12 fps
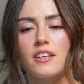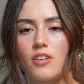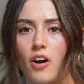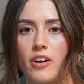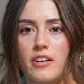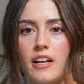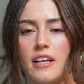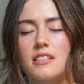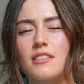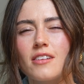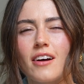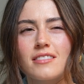it's hard. This
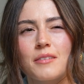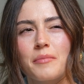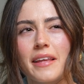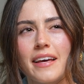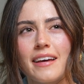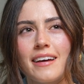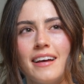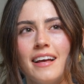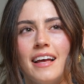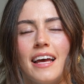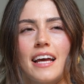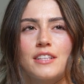is not something,
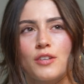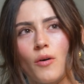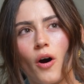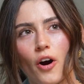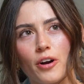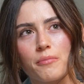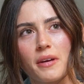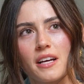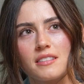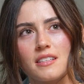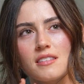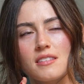it's so hard
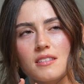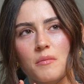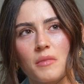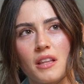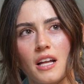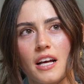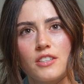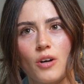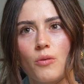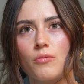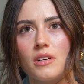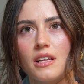because this is something that I
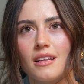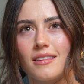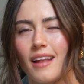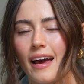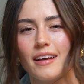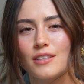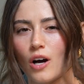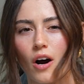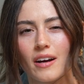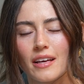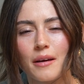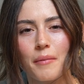don't really like
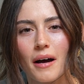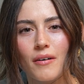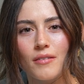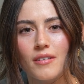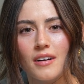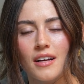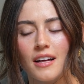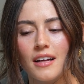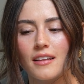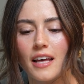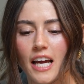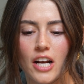talking about.
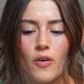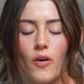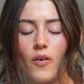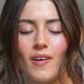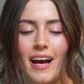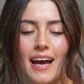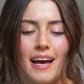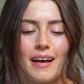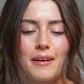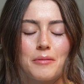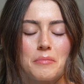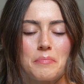Like I know
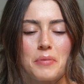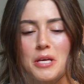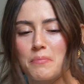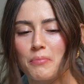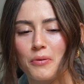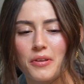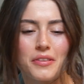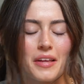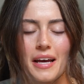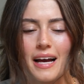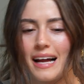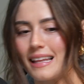people
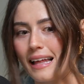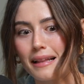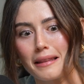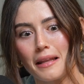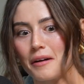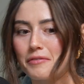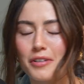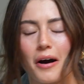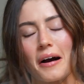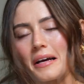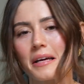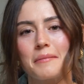think I like love
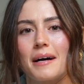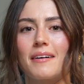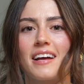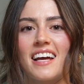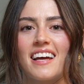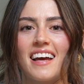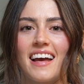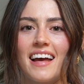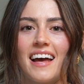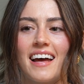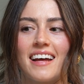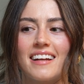talking about it,
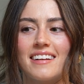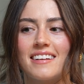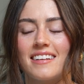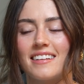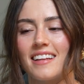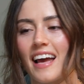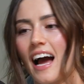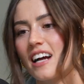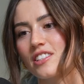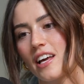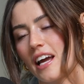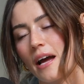and they
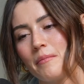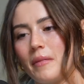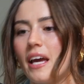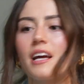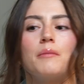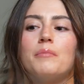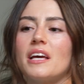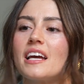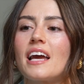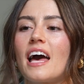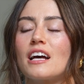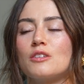act like I make
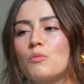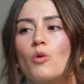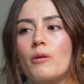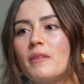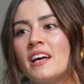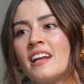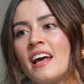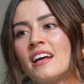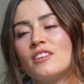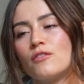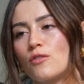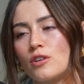being ex-Mormon
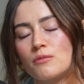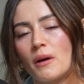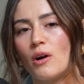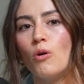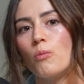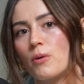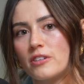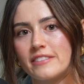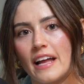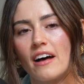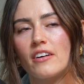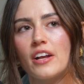and divorce my whole
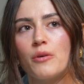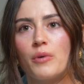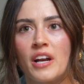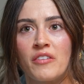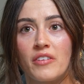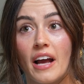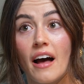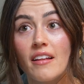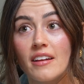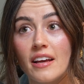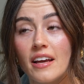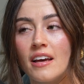personality, when in
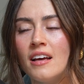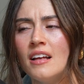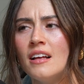reality,